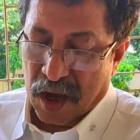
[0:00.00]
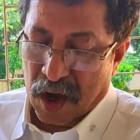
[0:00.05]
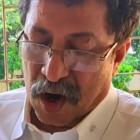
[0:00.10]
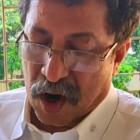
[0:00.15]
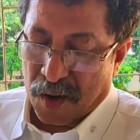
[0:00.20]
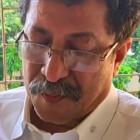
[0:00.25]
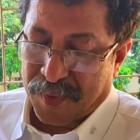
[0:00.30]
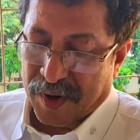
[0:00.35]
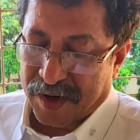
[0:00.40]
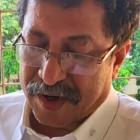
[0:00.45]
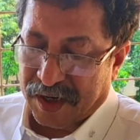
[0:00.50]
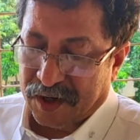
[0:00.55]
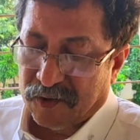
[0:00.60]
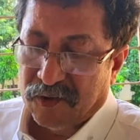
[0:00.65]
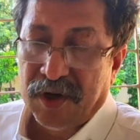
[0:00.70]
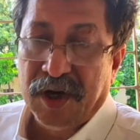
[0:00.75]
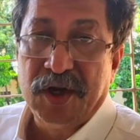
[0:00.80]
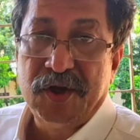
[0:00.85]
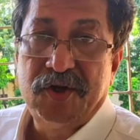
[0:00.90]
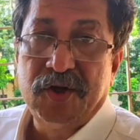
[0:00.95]
a
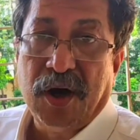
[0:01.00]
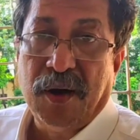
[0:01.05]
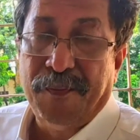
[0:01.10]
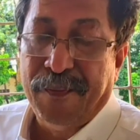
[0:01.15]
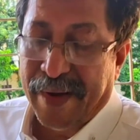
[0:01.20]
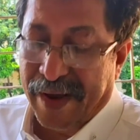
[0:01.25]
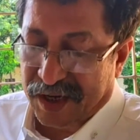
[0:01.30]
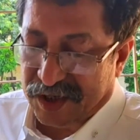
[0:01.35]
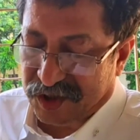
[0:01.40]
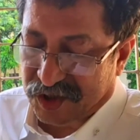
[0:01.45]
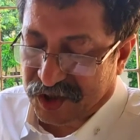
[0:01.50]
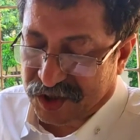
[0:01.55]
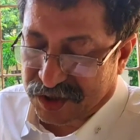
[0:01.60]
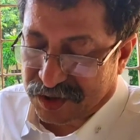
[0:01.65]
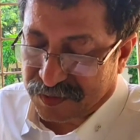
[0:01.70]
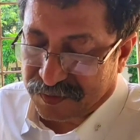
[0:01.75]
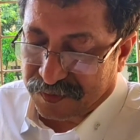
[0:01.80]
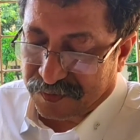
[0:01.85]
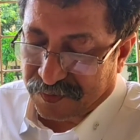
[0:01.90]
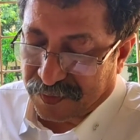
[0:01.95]
particular job
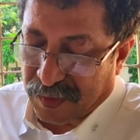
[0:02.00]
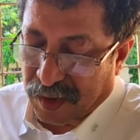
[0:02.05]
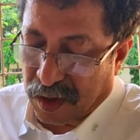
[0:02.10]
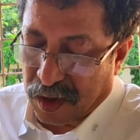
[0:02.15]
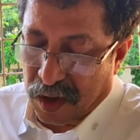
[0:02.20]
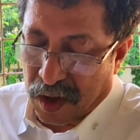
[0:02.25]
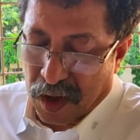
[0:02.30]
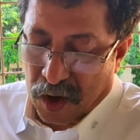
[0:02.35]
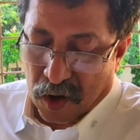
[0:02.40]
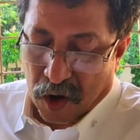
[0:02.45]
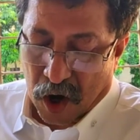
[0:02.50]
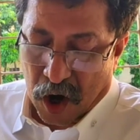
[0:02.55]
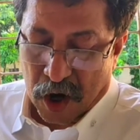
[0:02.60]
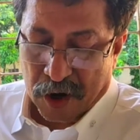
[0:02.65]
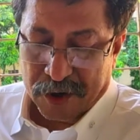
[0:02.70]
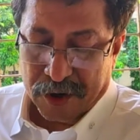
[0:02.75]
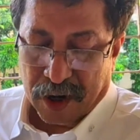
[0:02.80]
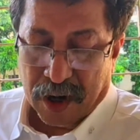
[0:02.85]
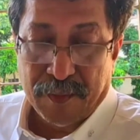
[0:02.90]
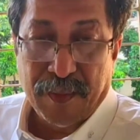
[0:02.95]
makes
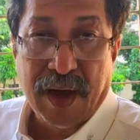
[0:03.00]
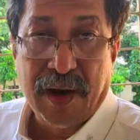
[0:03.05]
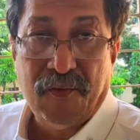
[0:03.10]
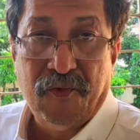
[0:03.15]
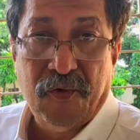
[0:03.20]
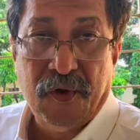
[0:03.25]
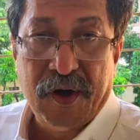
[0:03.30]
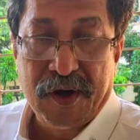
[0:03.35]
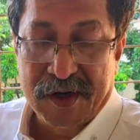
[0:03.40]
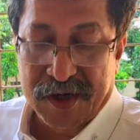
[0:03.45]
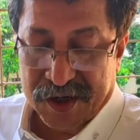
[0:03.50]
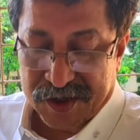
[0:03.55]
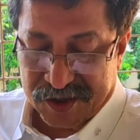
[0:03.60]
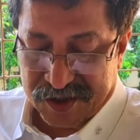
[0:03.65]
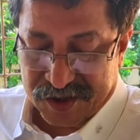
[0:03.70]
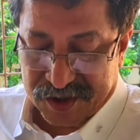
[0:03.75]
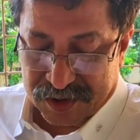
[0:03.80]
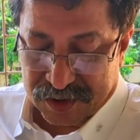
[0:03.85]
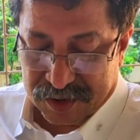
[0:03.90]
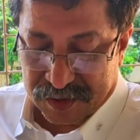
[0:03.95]
on normal
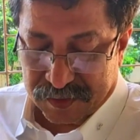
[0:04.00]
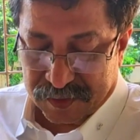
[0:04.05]
workers